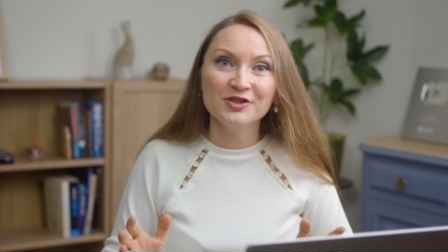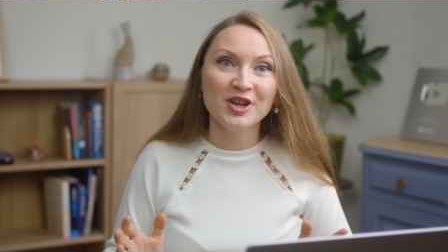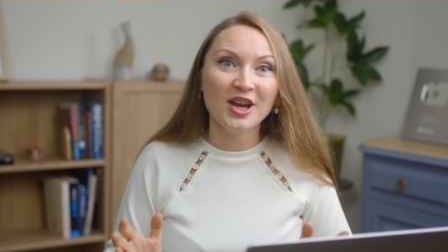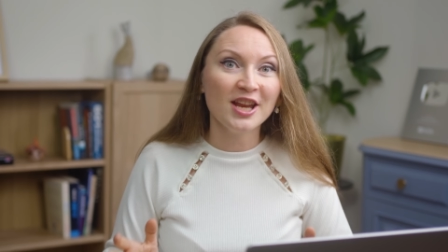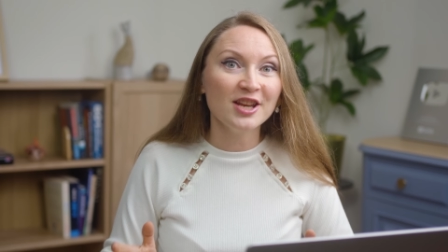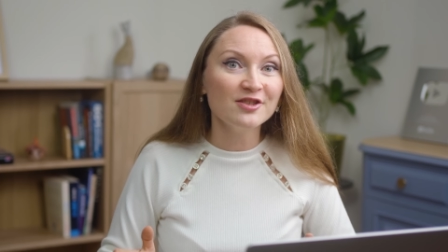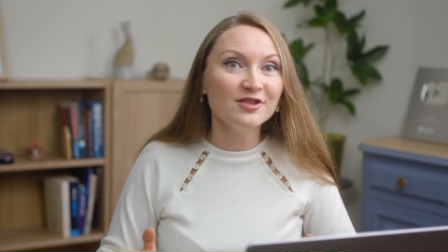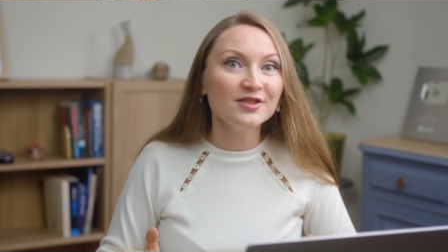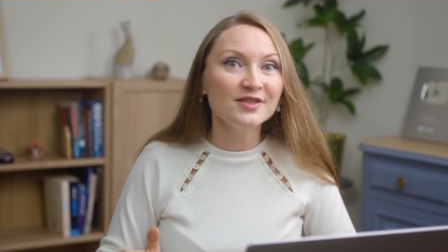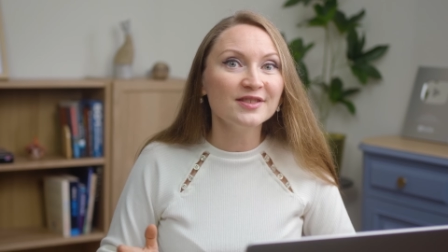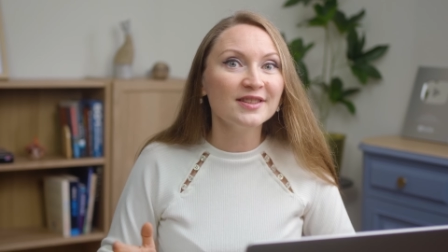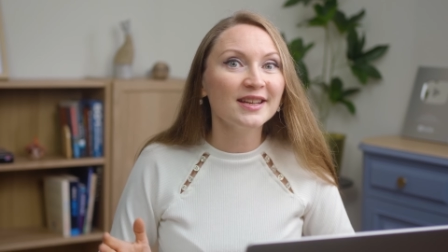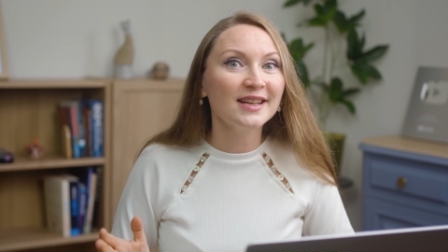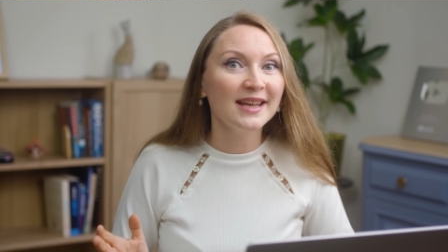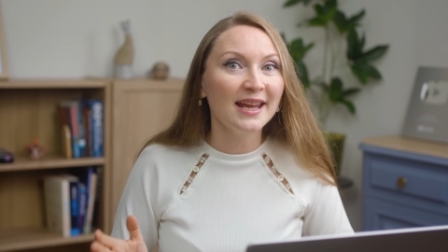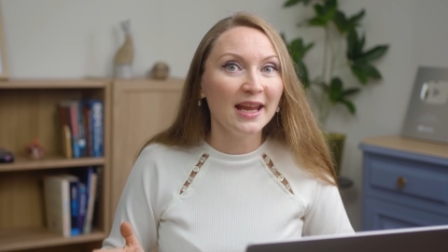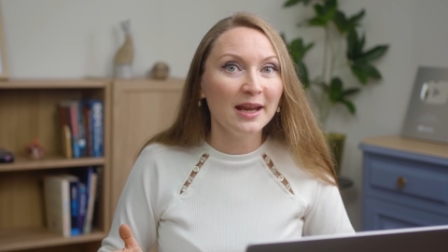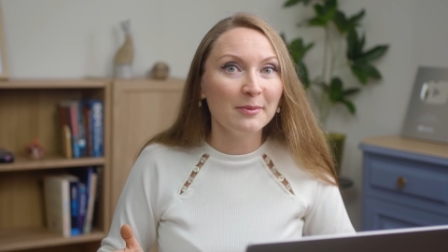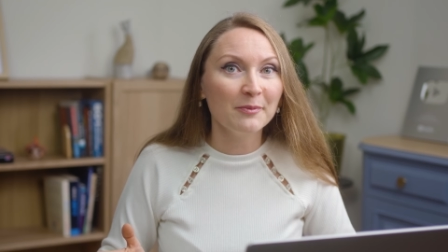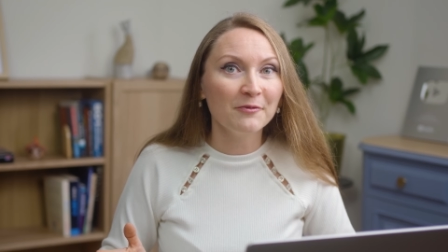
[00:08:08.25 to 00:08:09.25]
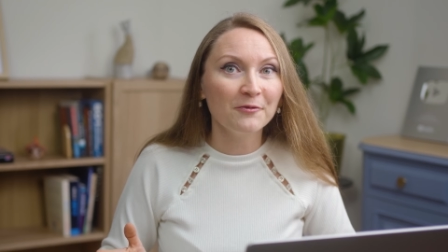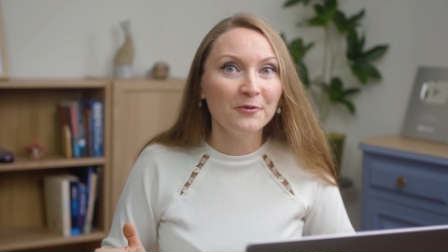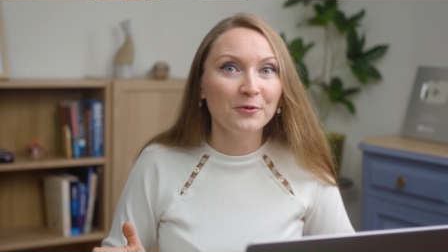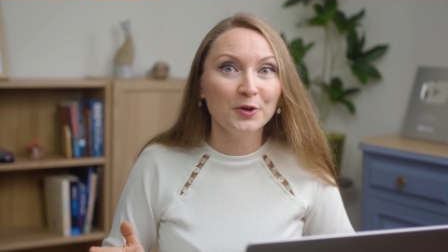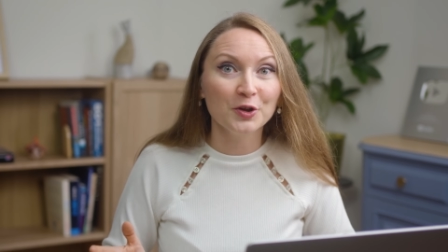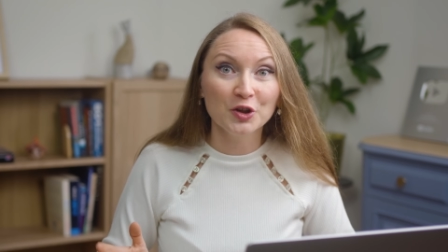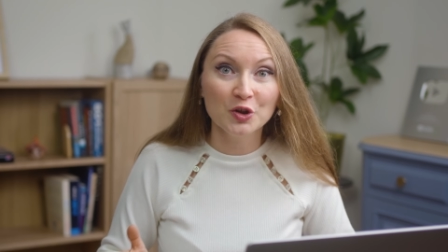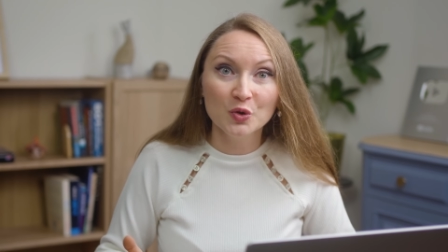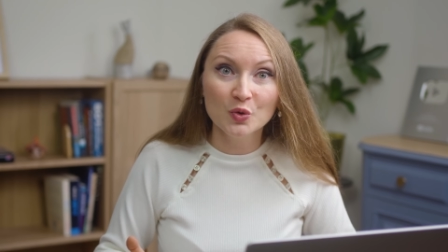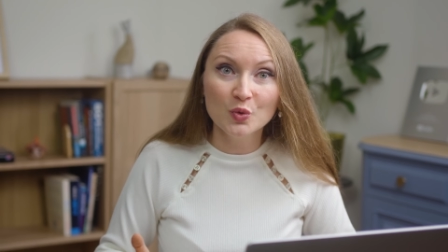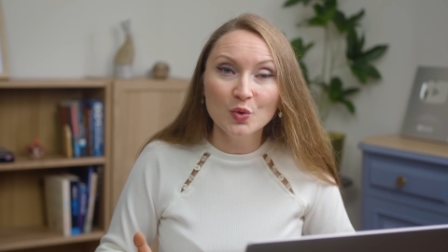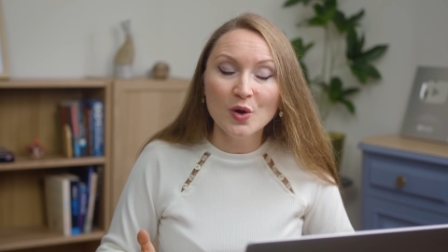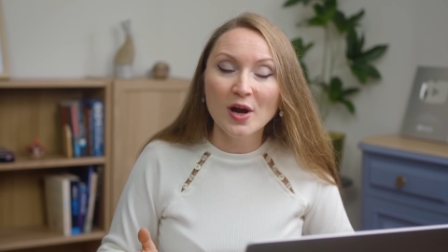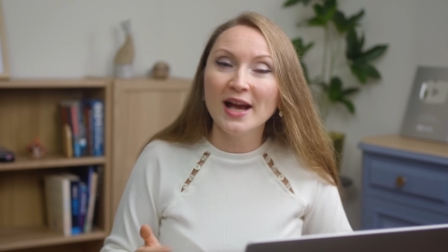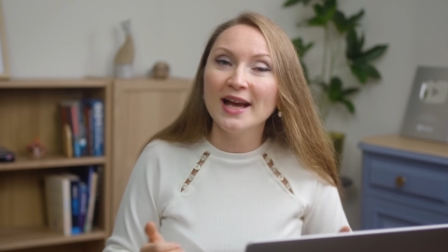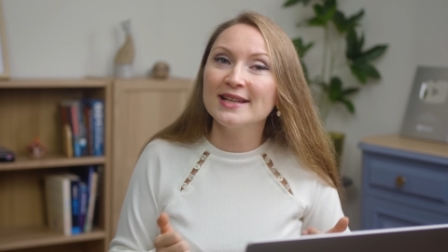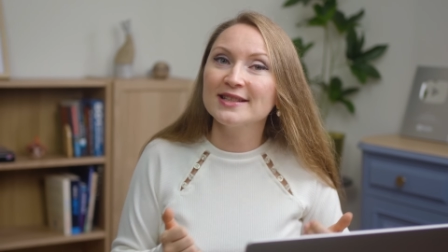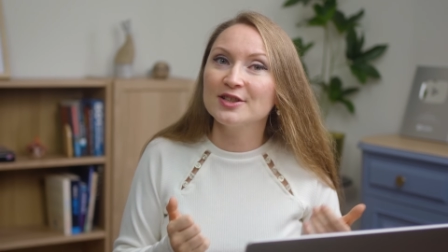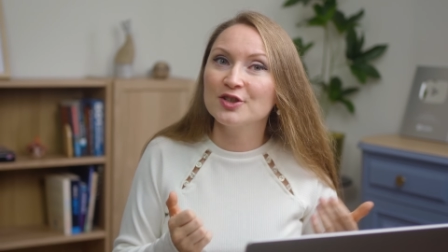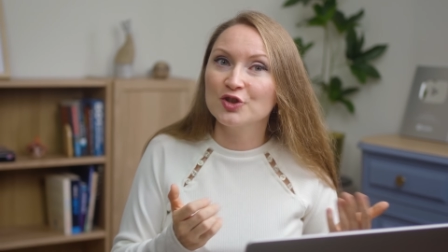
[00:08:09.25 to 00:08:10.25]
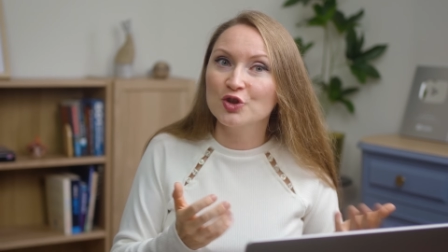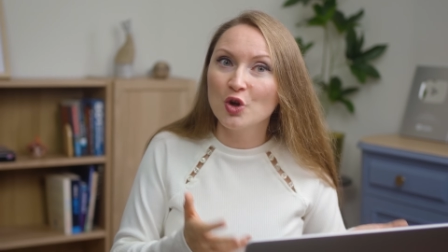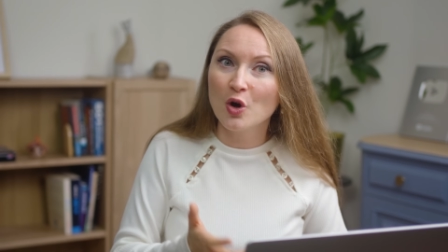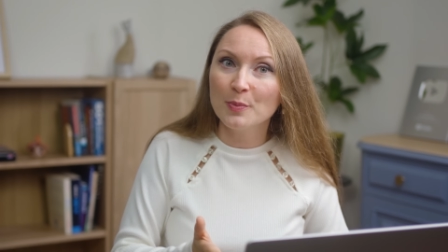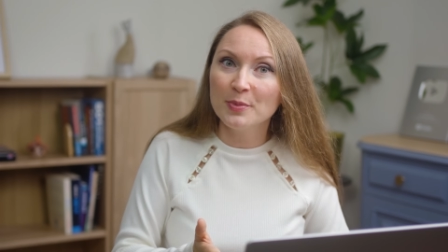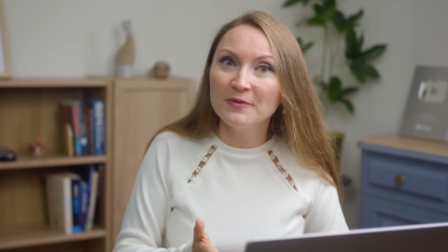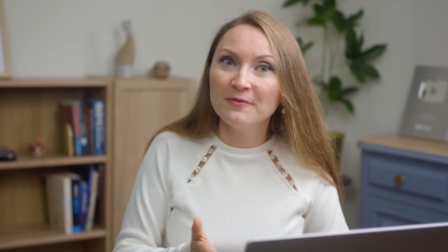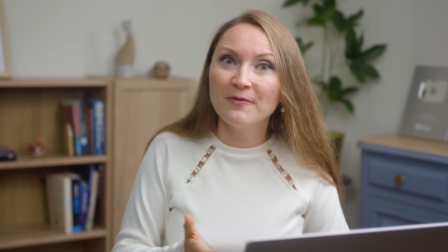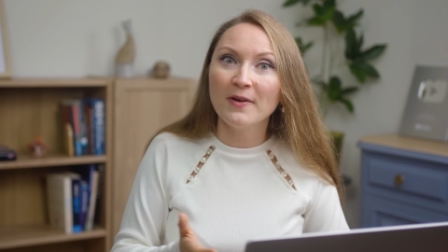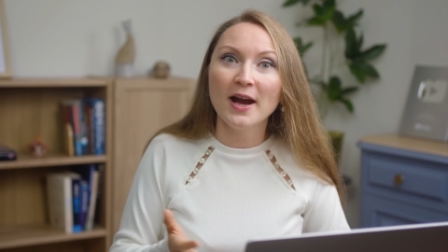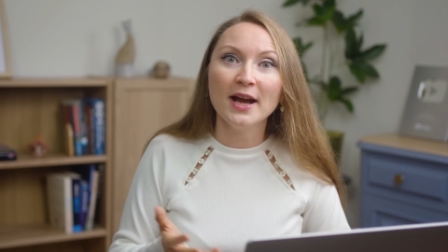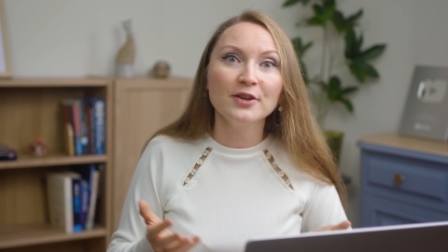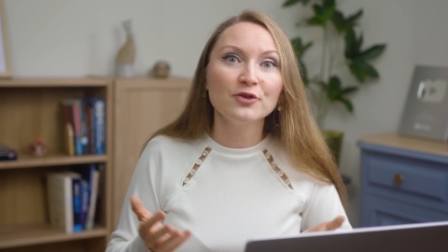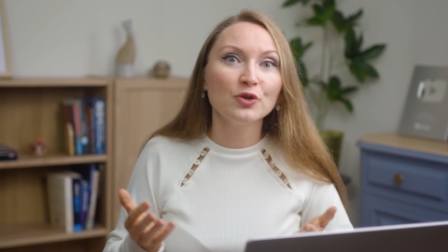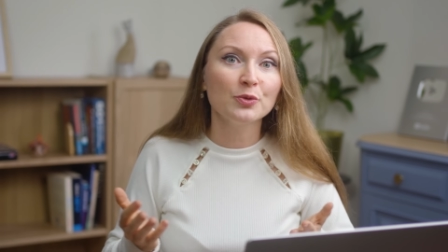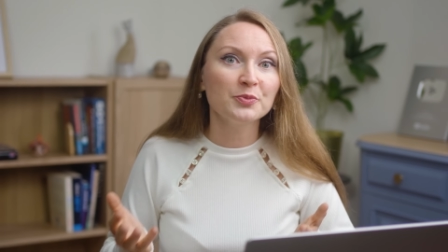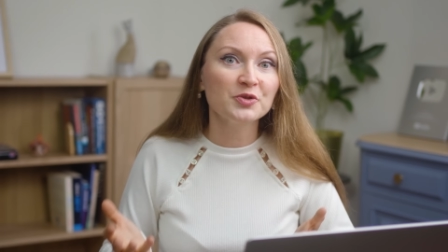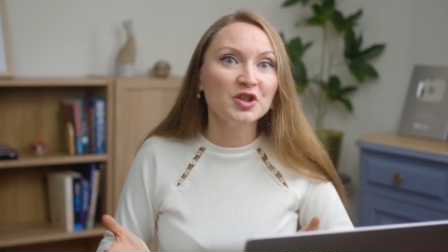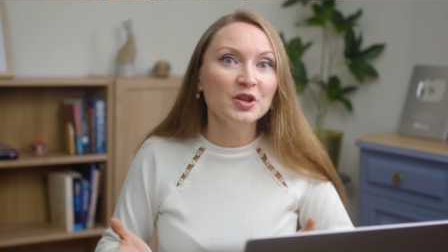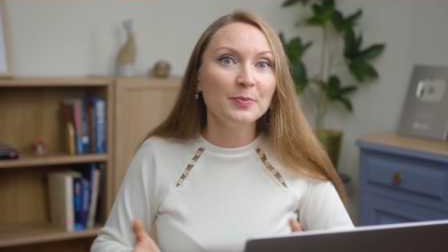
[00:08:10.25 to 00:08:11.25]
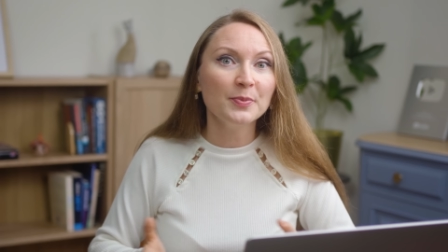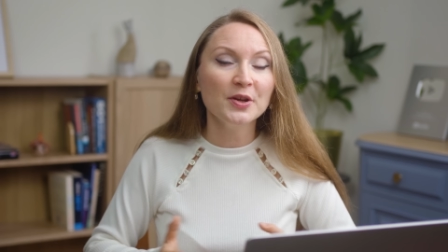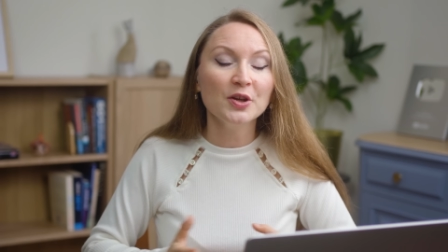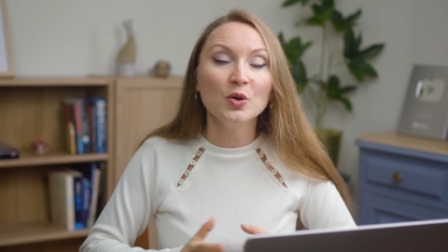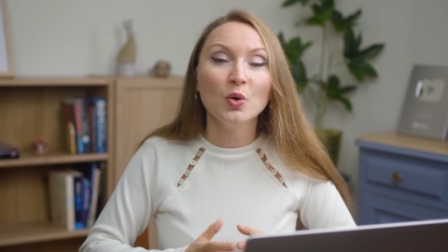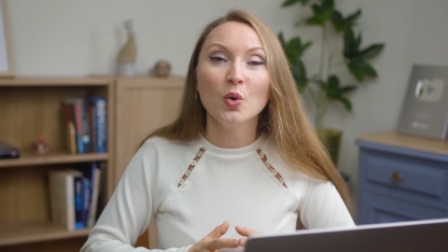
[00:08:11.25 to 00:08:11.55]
changes the game for you as a Shopify dropshipping